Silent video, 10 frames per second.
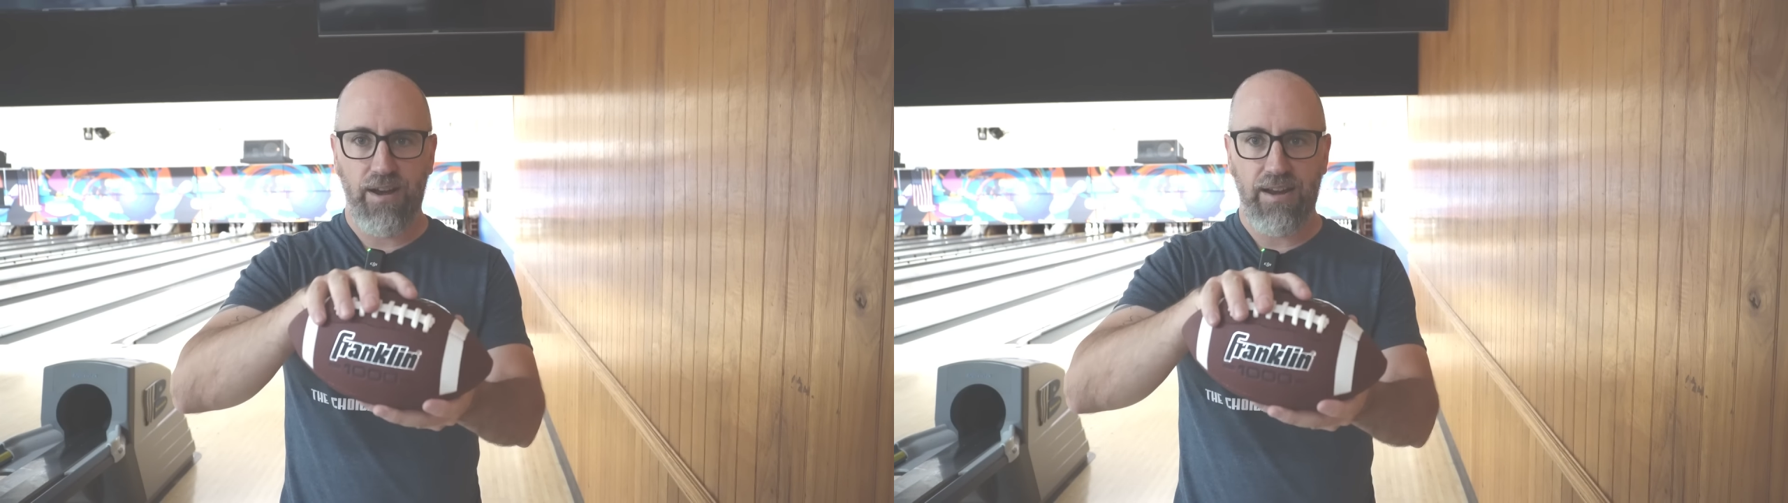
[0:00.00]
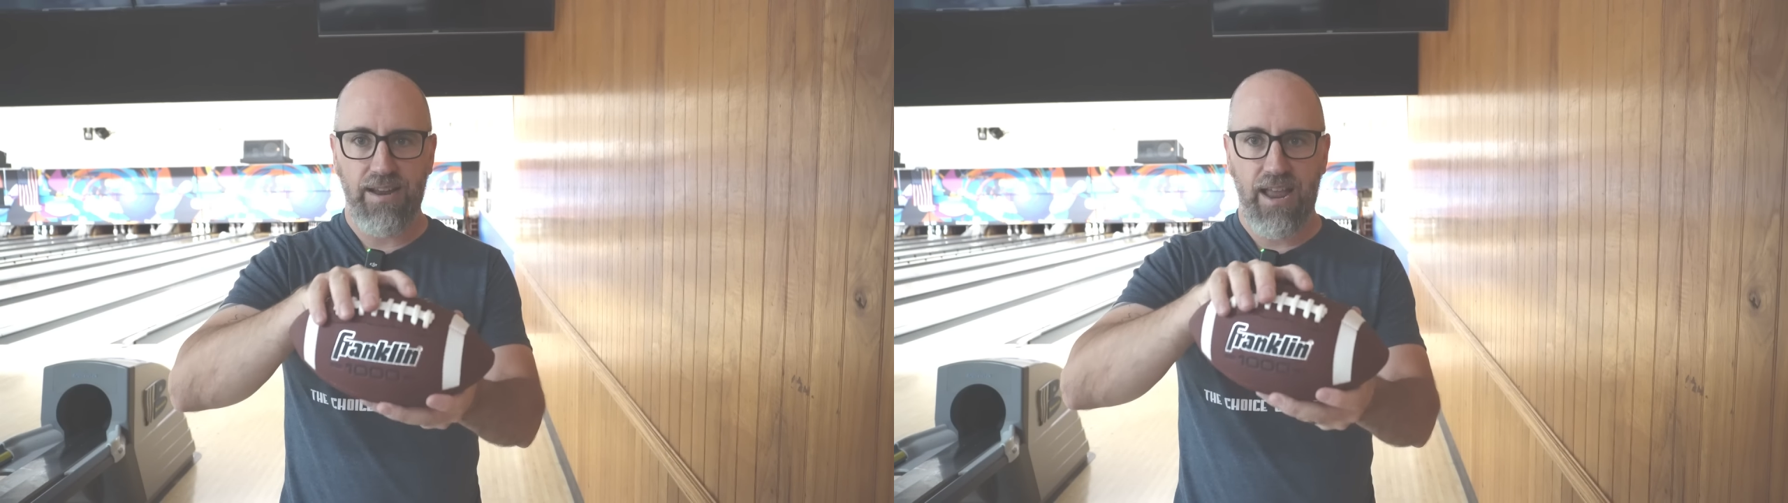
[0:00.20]

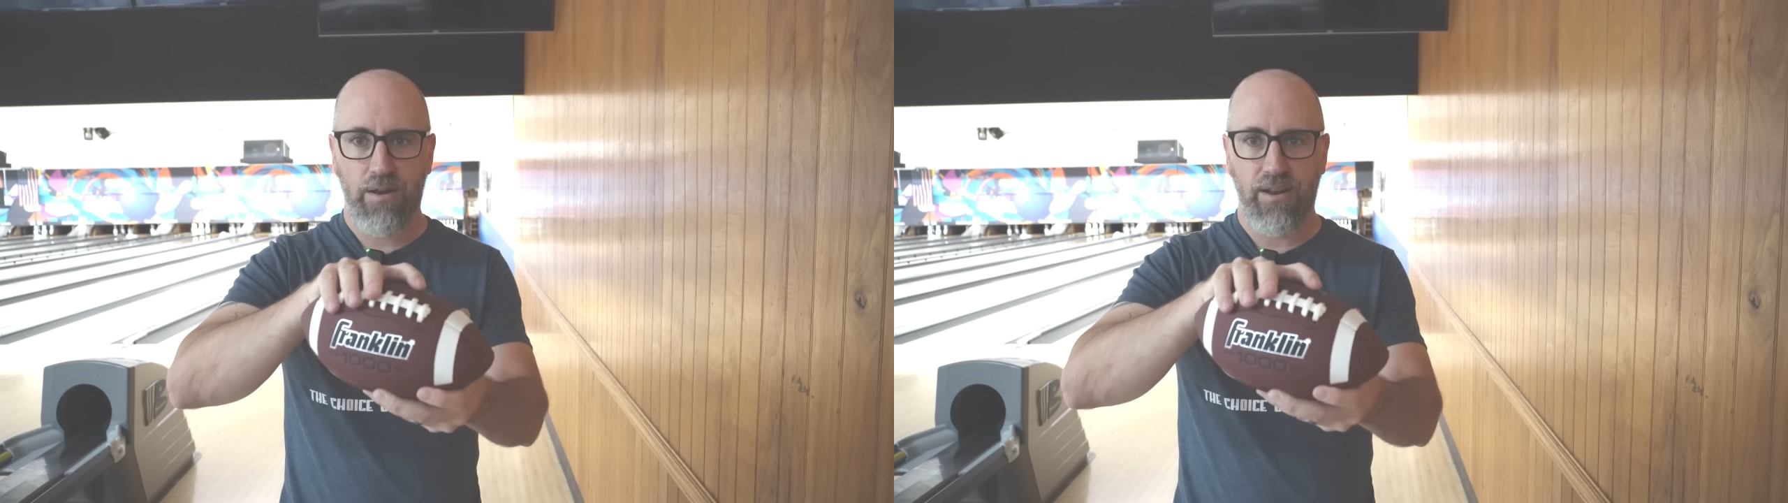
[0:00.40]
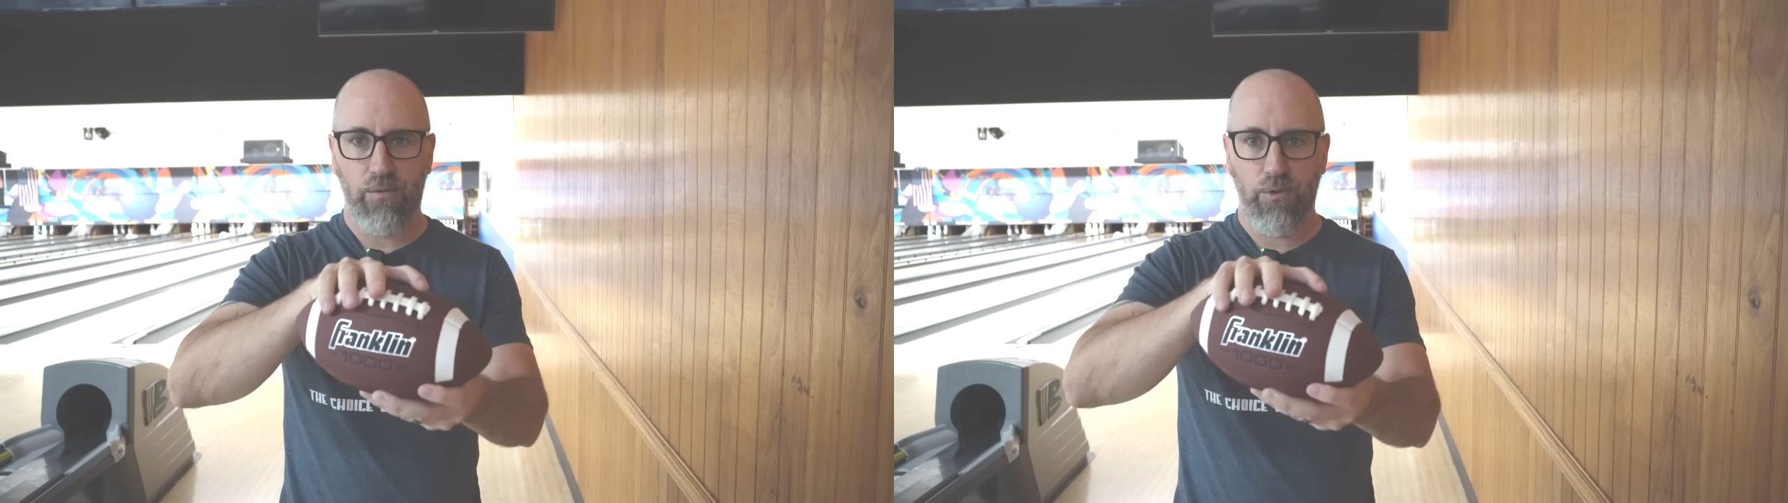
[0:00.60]
hand
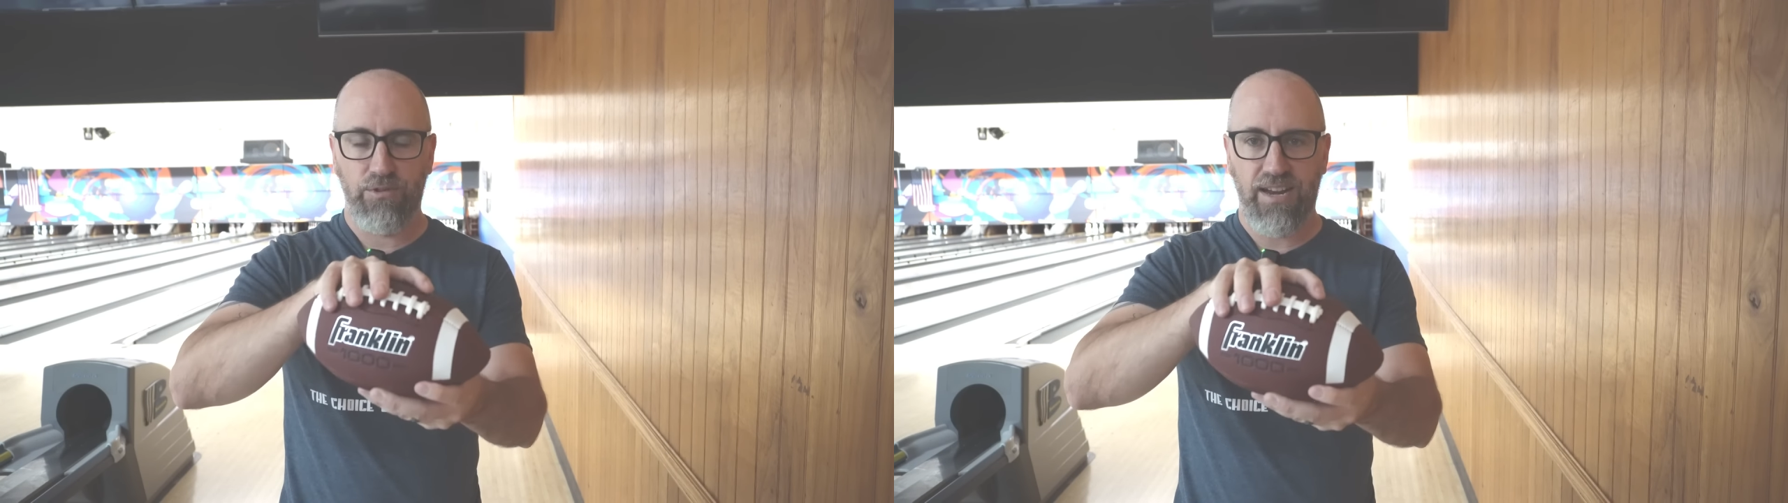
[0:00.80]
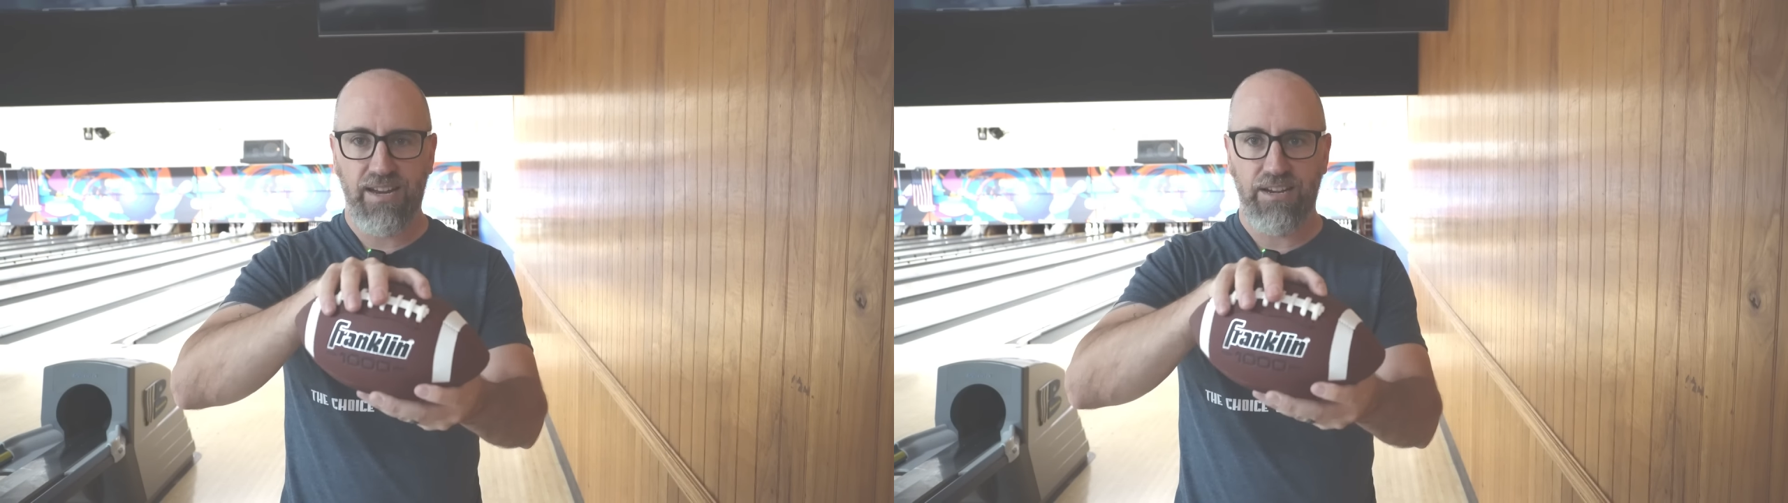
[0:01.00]
down and
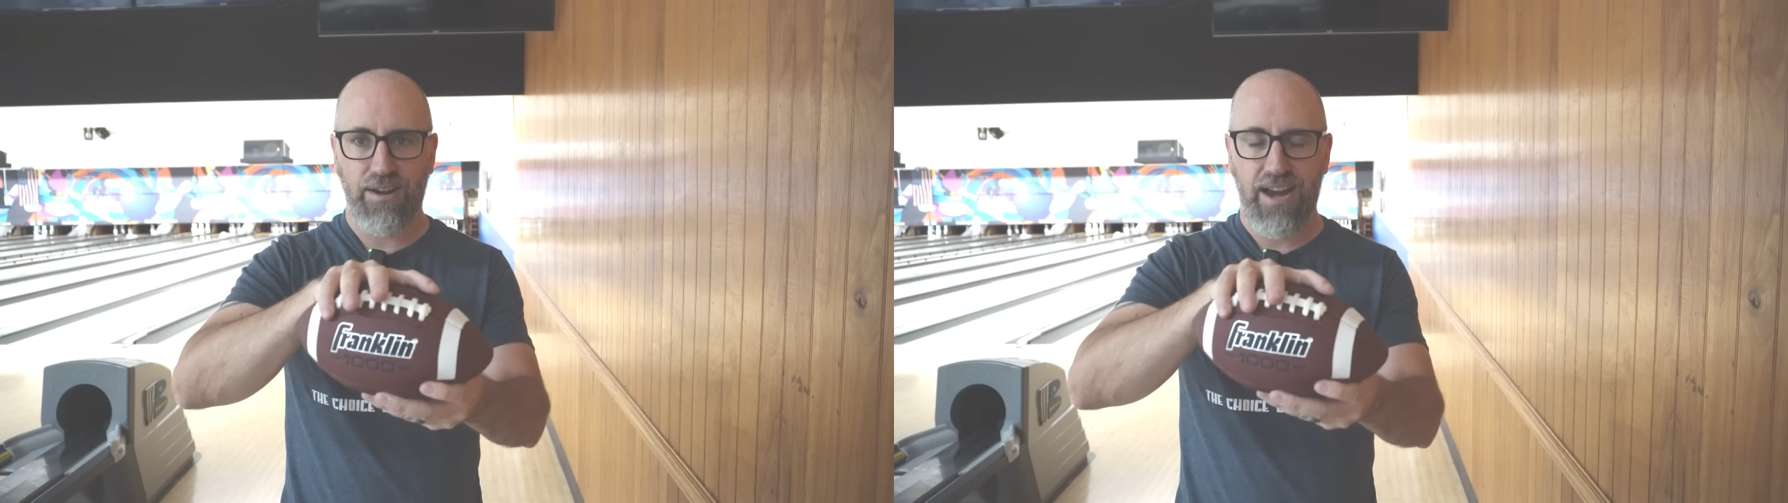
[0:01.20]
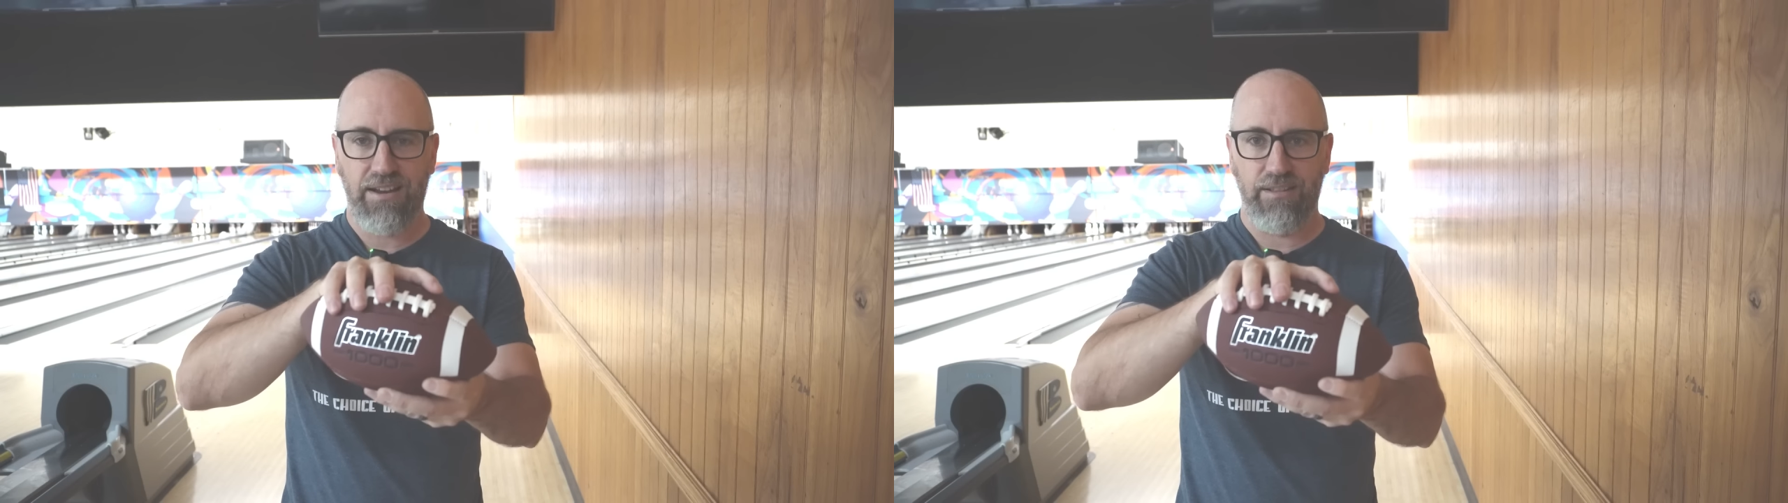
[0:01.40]
rotating in your
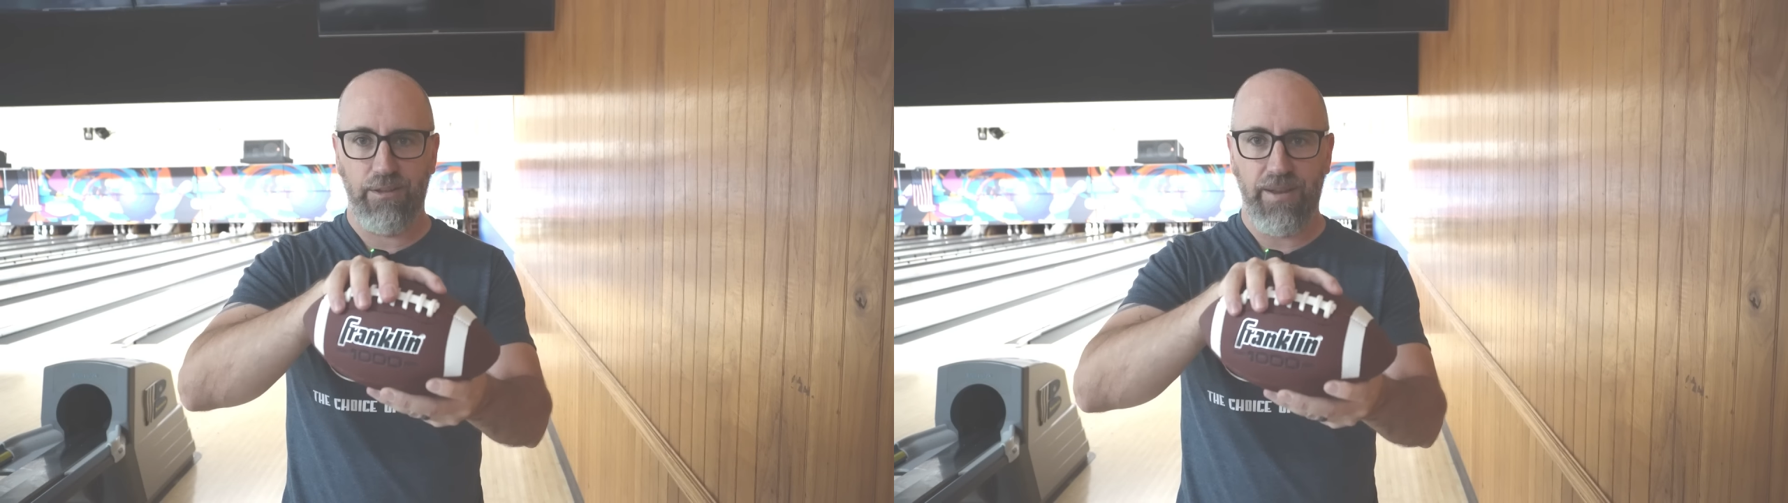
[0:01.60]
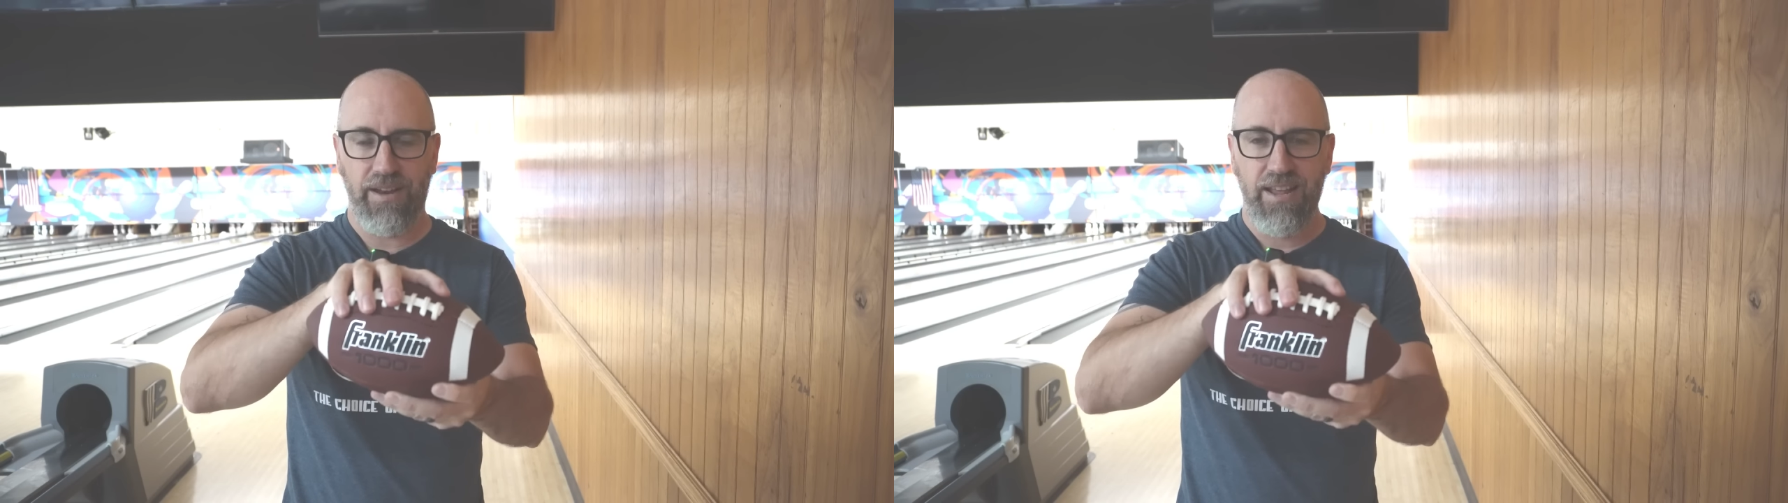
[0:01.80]
hand a
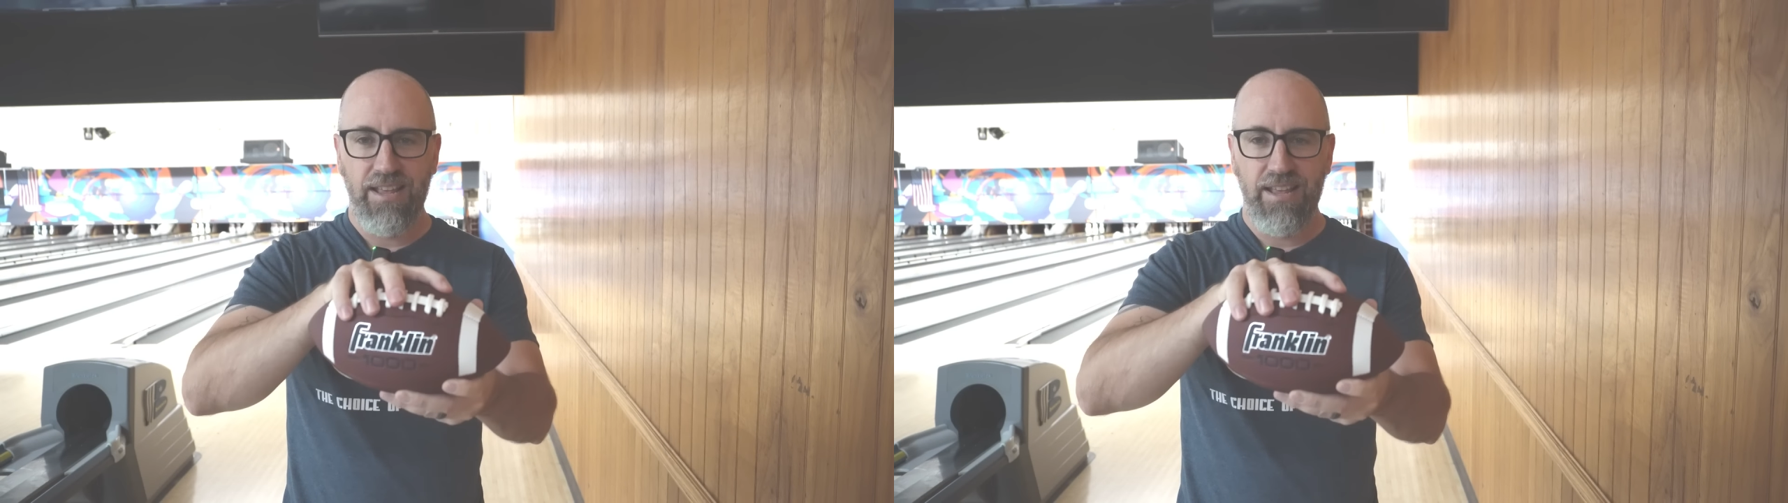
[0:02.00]
little bit.